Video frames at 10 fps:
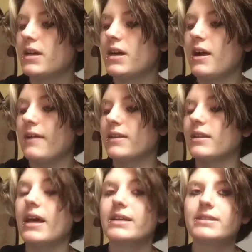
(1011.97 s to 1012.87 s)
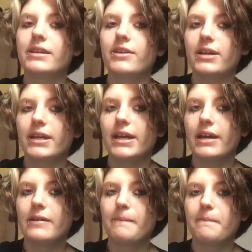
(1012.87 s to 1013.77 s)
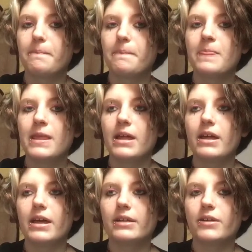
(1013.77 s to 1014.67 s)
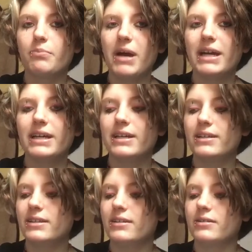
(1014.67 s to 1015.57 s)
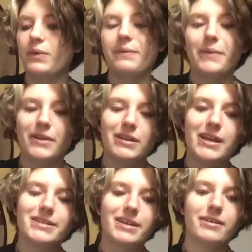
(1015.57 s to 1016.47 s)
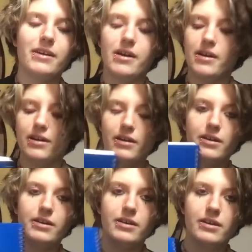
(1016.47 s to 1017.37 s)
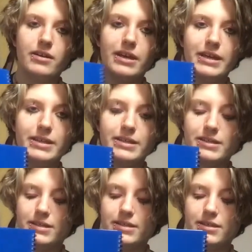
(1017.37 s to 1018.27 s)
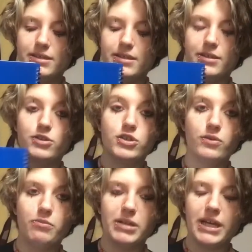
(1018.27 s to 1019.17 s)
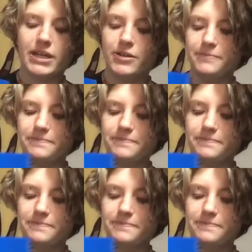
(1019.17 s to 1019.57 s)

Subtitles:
and then the last thing you're gonna get in your packet, well, not the last thing, is your student planner.